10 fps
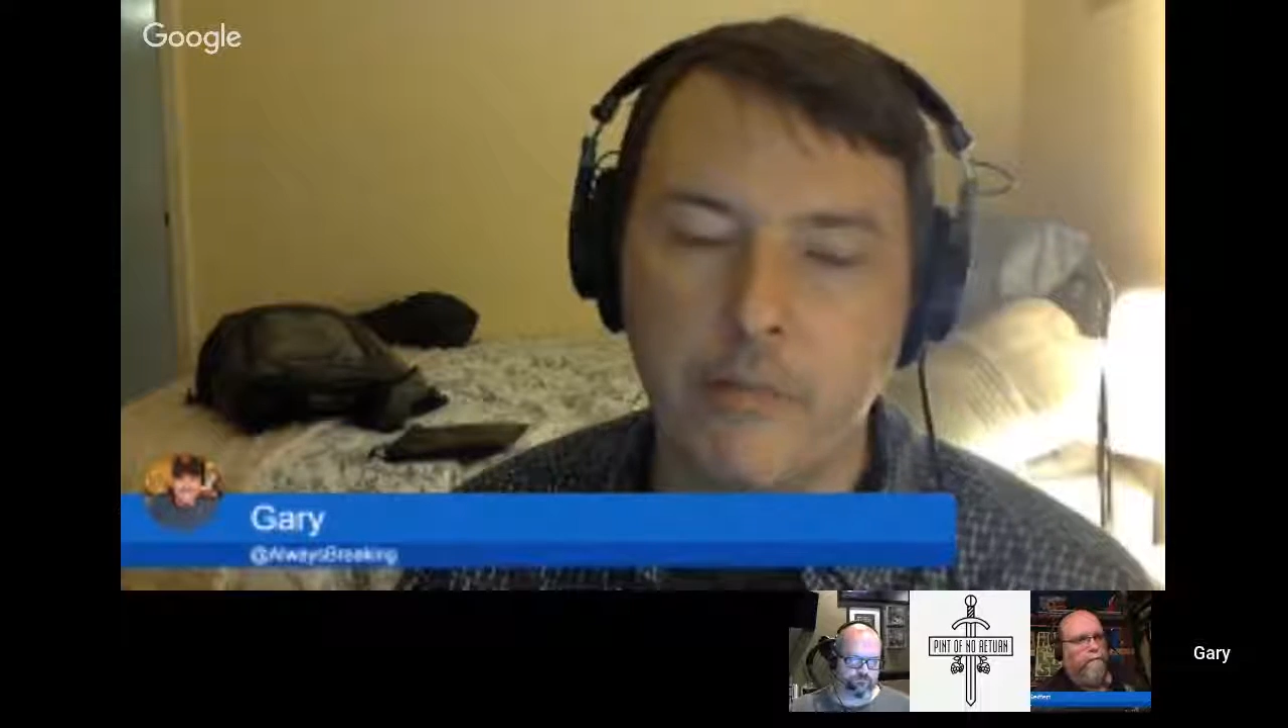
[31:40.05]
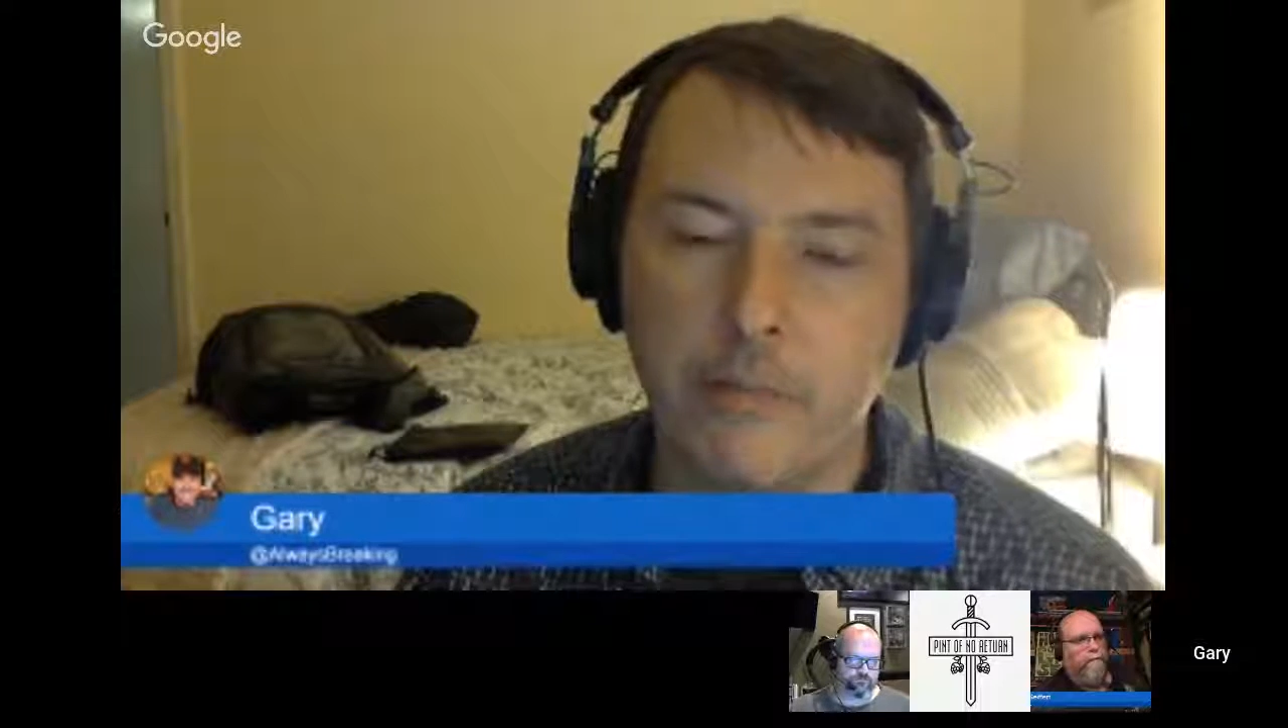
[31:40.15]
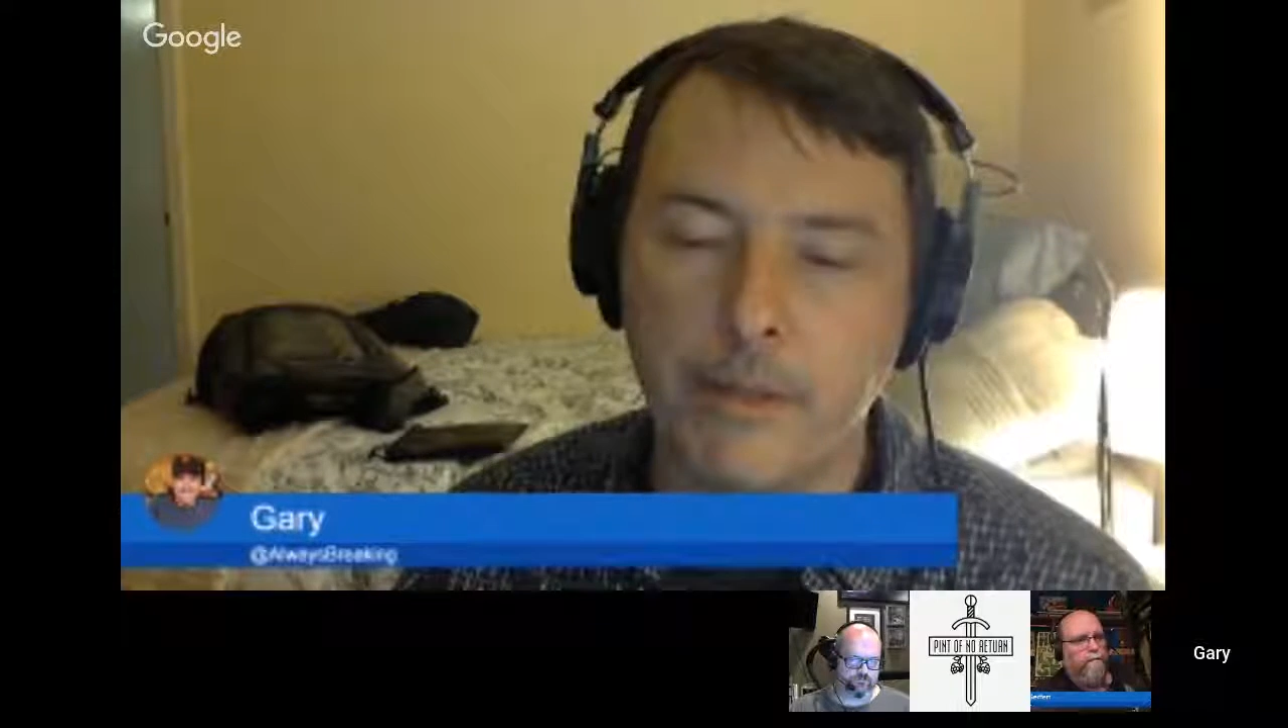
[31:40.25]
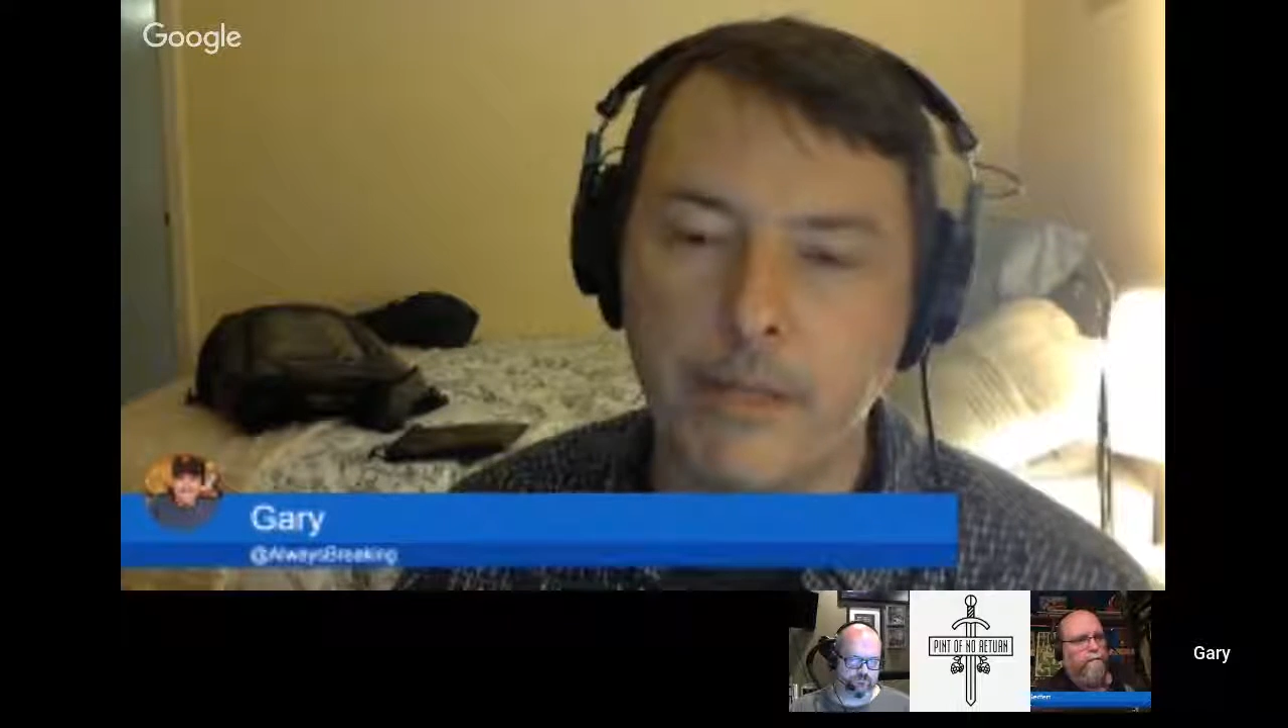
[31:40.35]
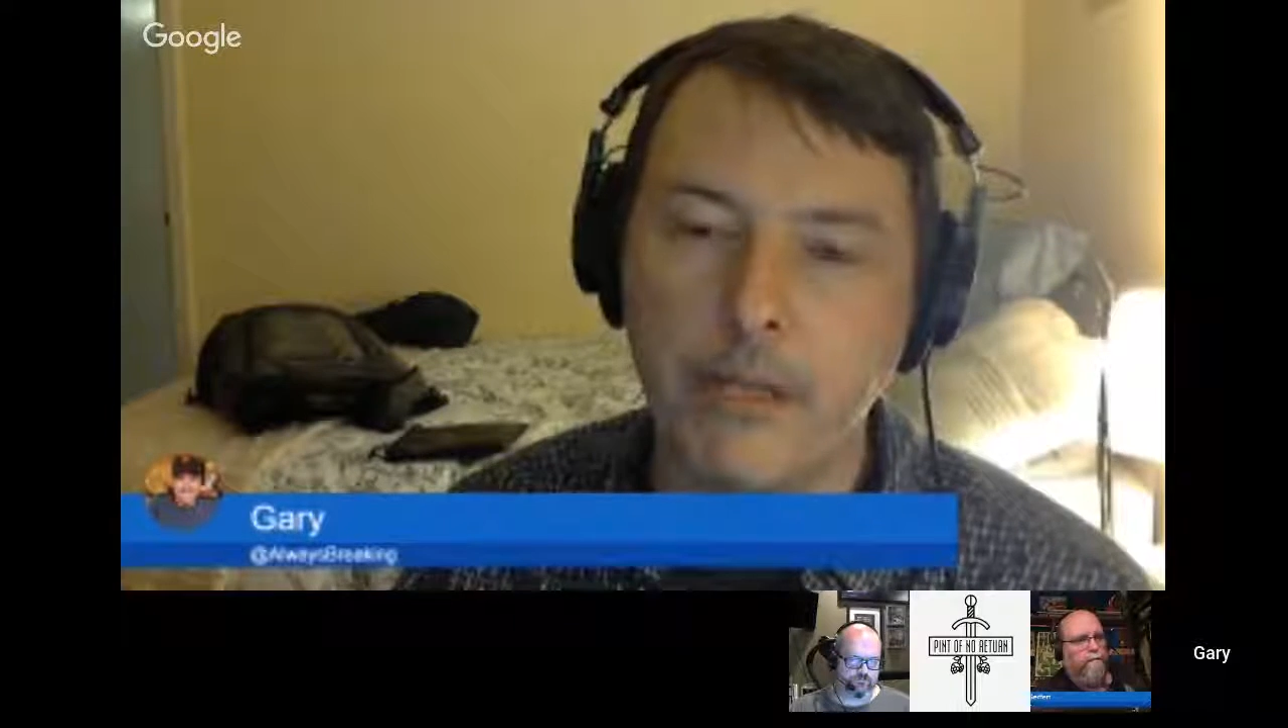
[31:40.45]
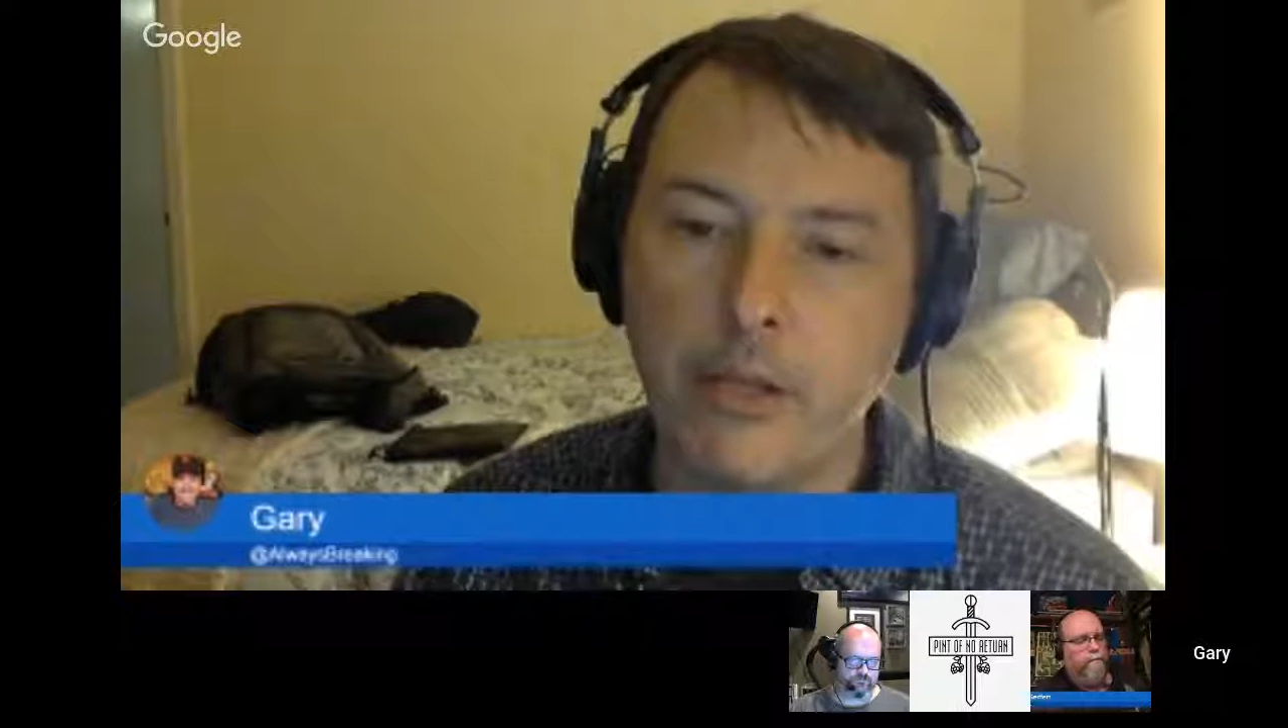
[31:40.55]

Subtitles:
been they could